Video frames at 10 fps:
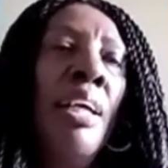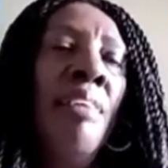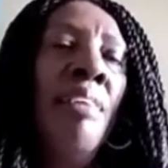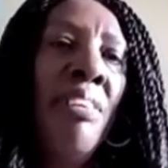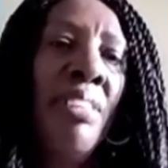
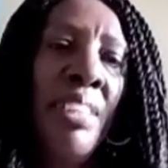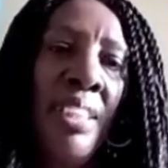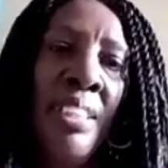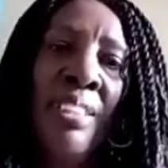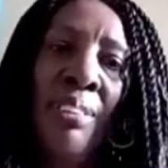if there is
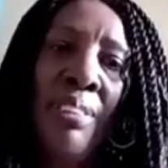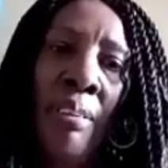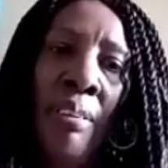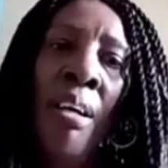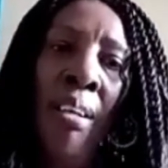an issue,
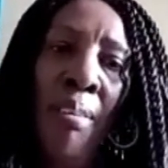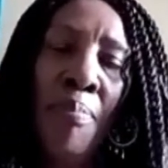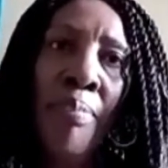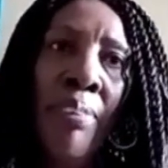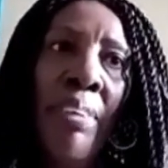they'll
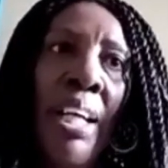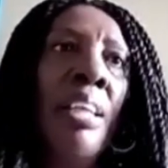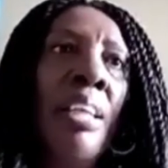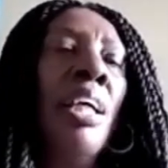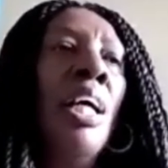come,
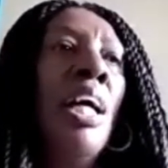right?